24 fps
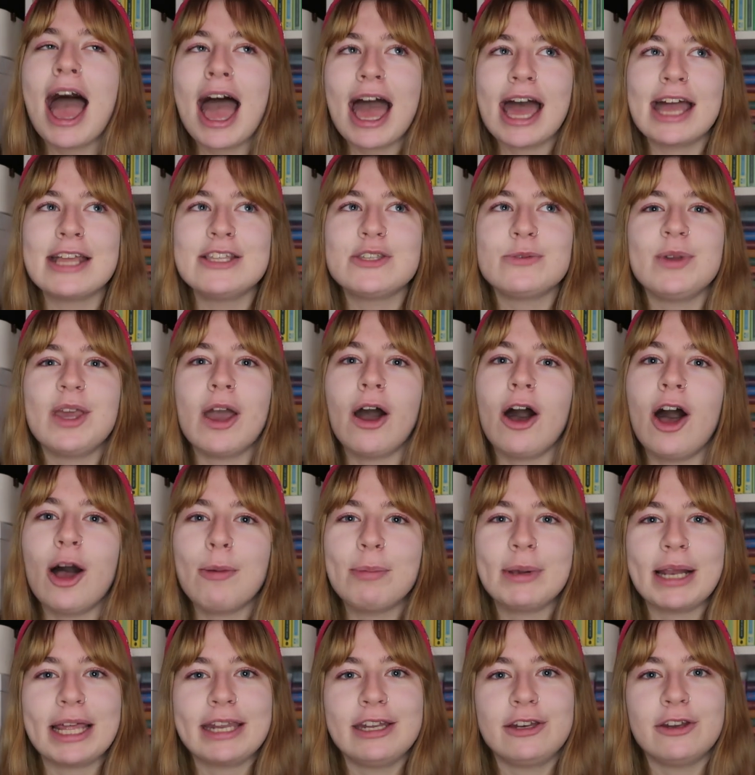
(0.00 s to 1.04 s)
and we
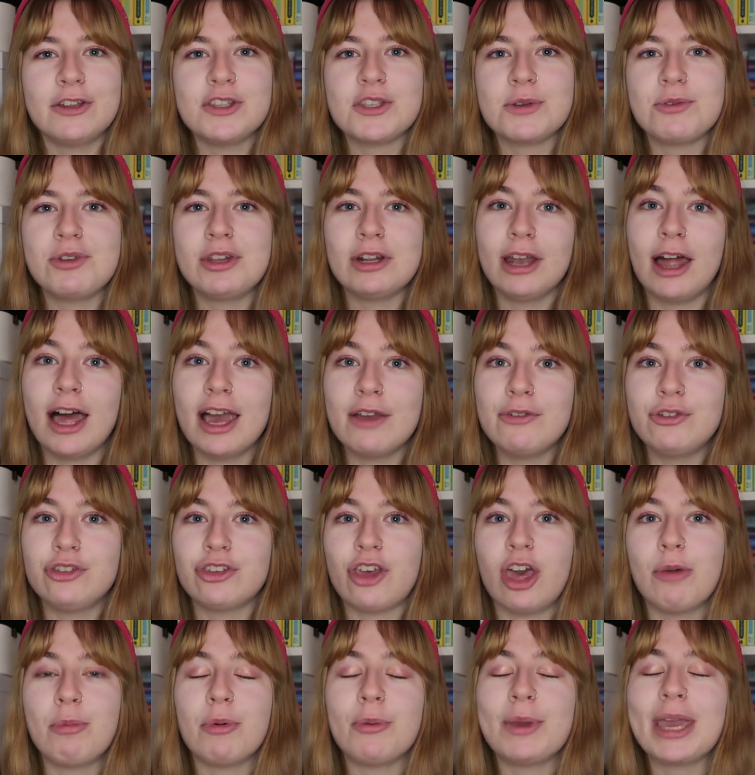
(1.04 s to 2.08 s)
are planning on doing a live
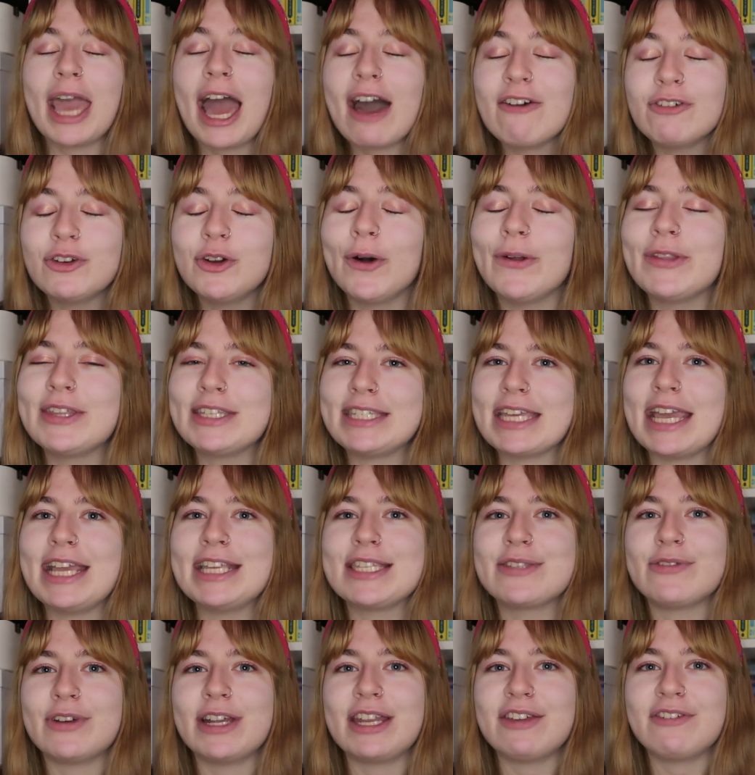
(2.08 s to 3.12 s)
show but we haven't got the
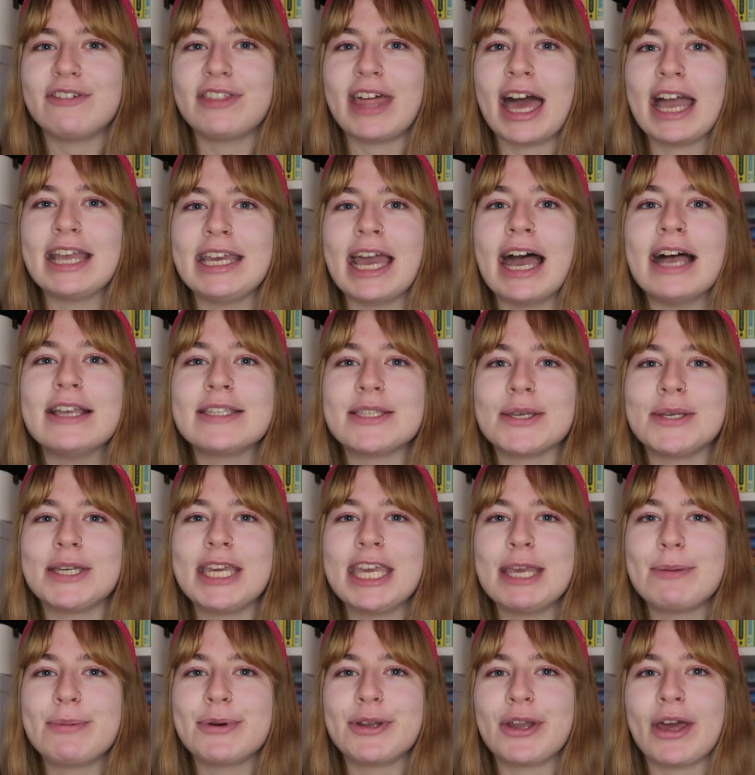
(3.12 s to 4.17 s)
dates ready for that yet so
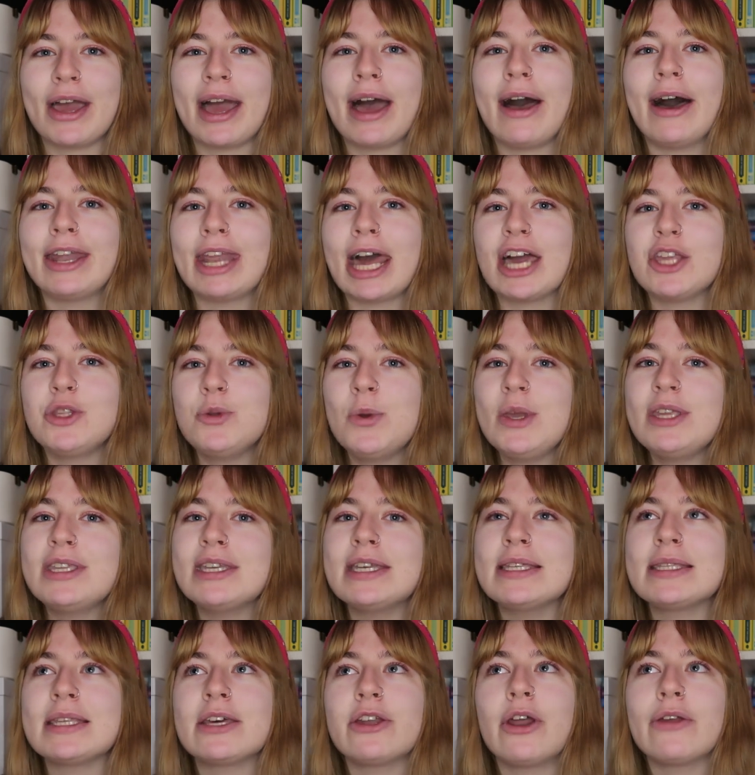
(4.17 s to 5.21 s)
keep an eye out on our
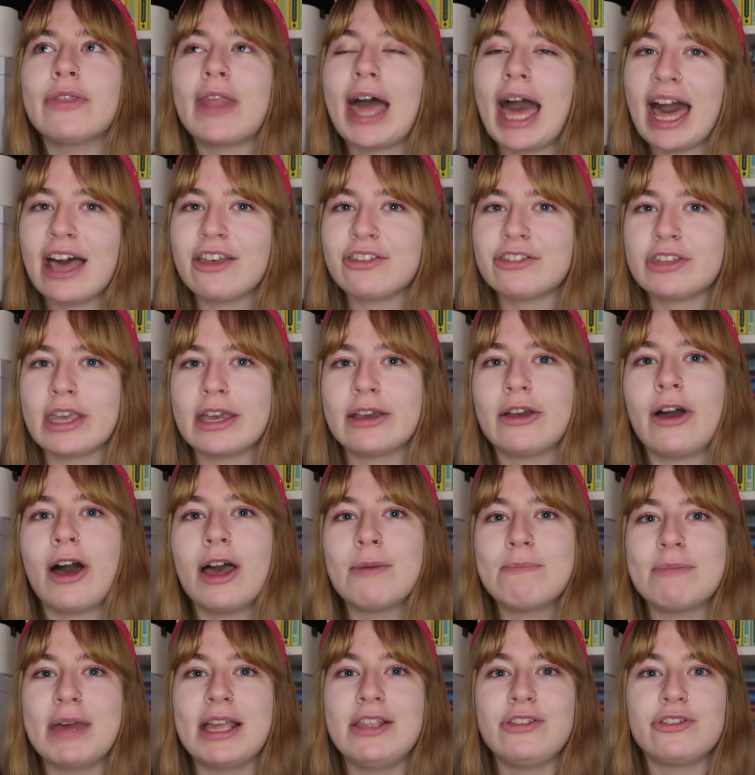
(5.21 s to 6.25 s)
twitters and on that hashtag
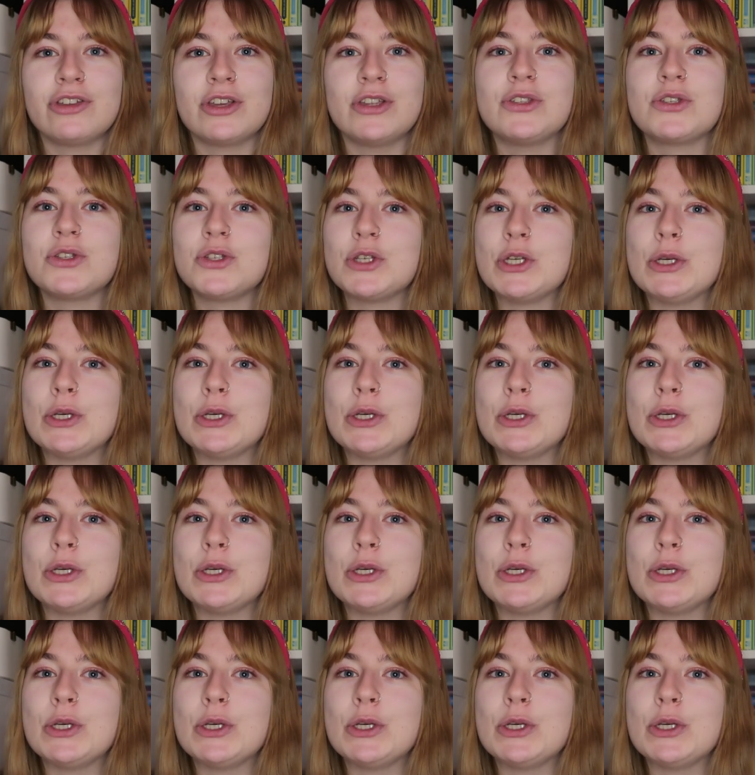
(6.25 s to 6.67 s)
I mentioned